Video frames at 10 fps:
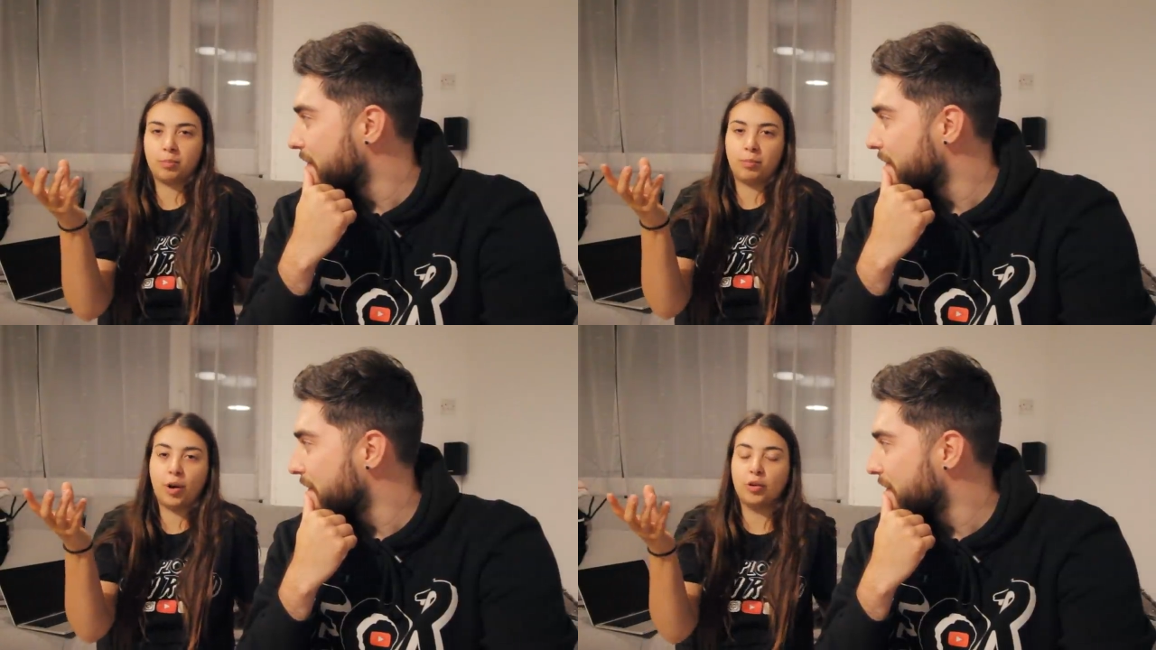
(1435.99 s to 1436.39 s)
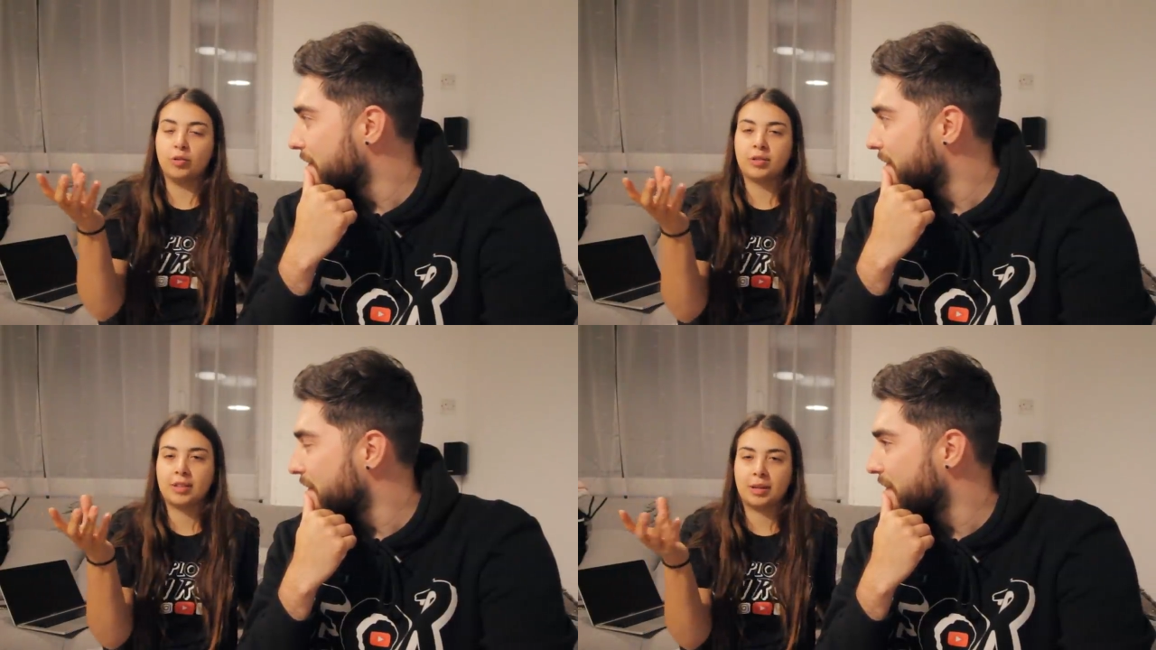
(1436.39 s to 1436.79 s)

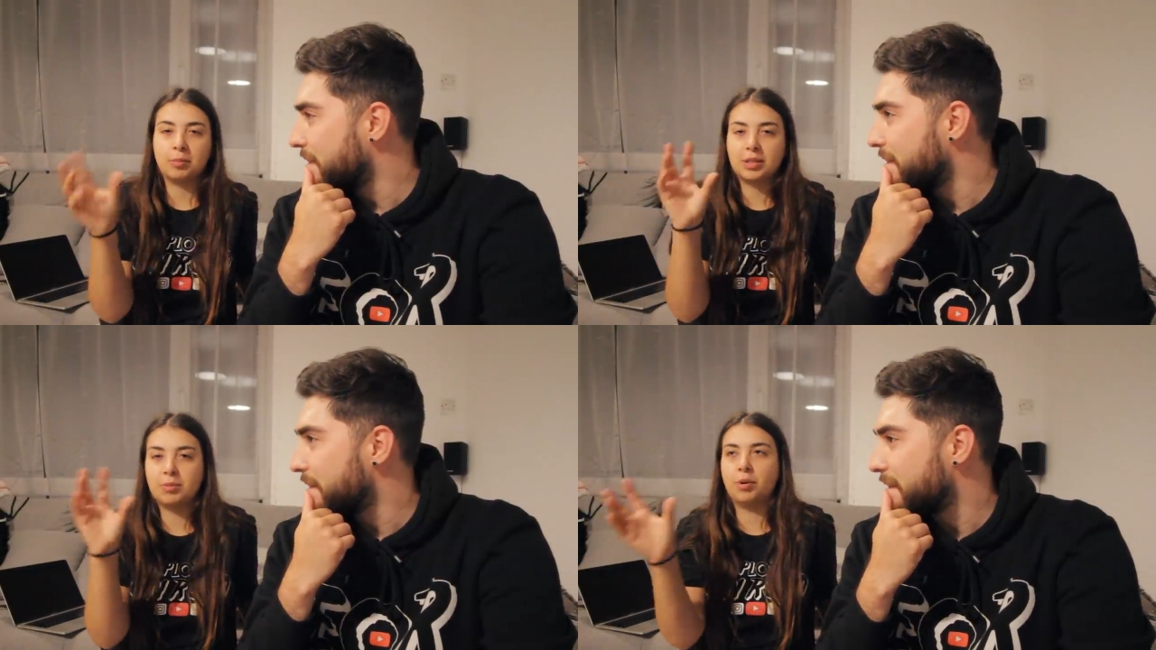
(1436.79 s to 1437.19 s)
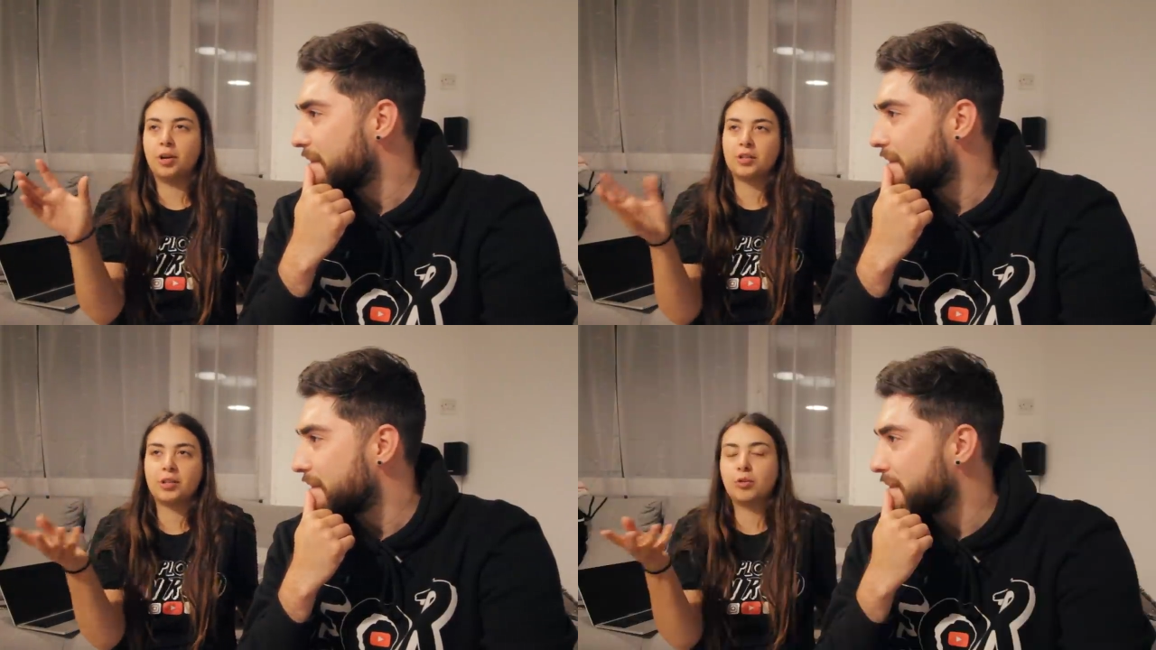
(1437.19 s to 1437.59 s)
Speaker 1: posts saying missing
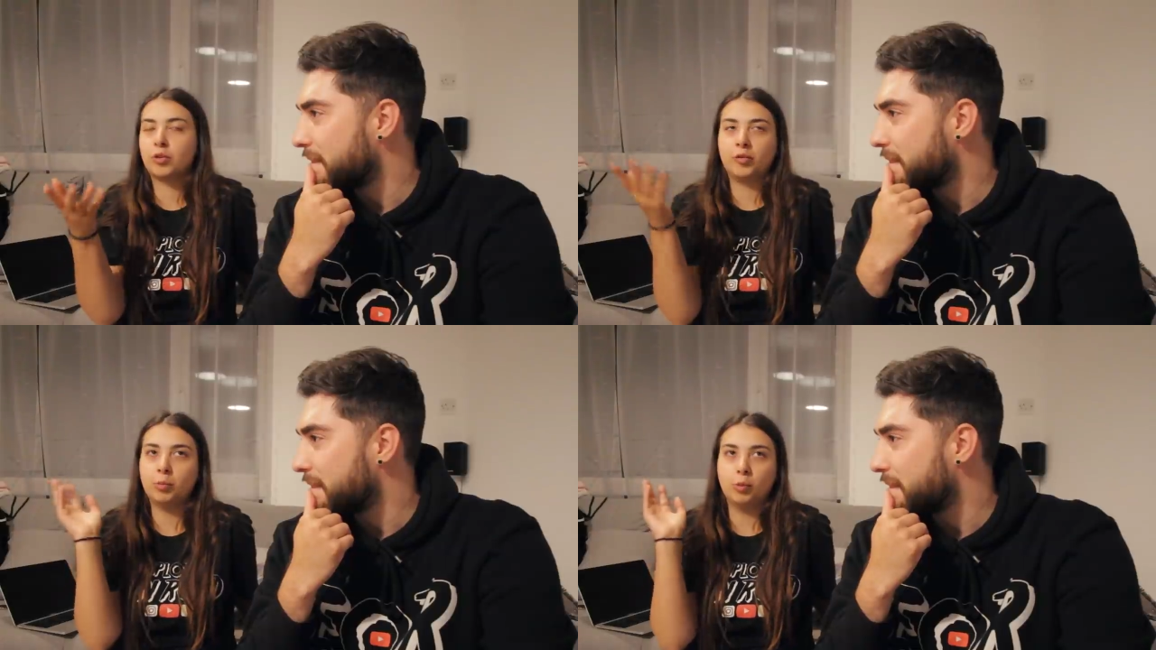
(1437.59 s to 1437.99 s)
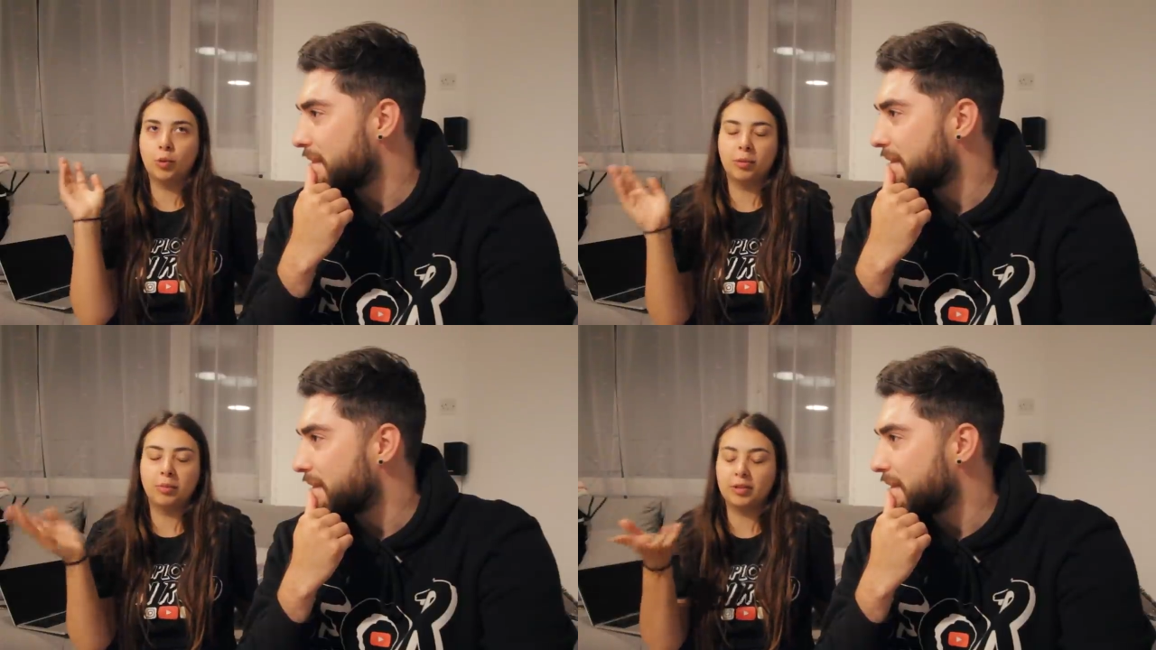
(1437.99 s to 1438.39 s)
person it was a football lover.